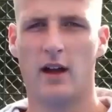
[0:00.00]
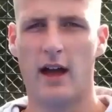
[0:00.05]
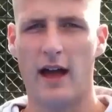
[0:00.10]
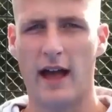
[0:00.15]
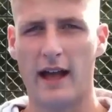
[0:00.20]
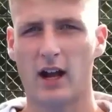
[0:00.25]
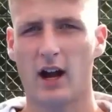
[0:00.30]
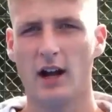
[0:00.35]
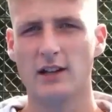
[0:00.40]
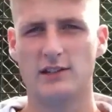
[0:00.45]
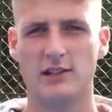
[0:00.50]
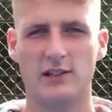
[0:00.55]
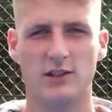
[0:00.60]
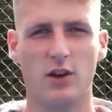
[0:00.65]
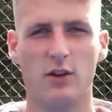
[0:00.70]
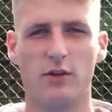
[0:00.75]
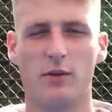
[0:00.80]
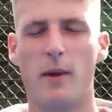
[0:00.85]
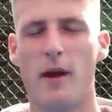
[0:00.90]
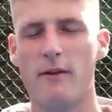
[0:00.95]
Hey guys, it's
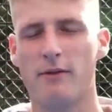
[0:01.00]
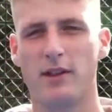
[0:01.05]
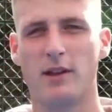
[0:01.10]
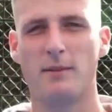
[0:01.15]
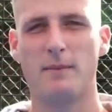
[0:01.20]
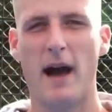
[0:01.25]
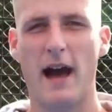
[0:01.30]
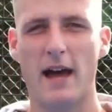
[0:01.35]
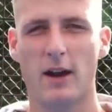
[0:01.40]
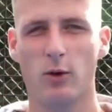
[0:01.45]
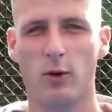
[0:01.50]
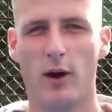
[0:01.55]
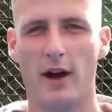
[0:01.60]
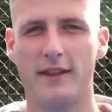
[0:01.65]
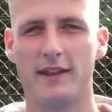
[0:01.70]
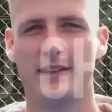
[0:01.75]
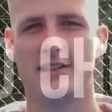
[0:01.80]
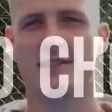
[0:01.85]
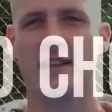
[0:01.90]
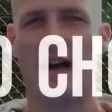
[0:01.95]
Ewan from Everything Paddle,
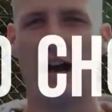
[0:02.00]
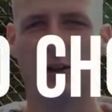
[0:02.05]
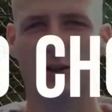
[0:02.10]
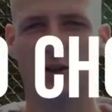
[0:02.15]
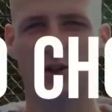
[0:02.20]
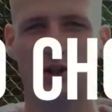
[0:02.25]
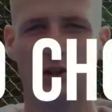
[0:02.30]
and this is how to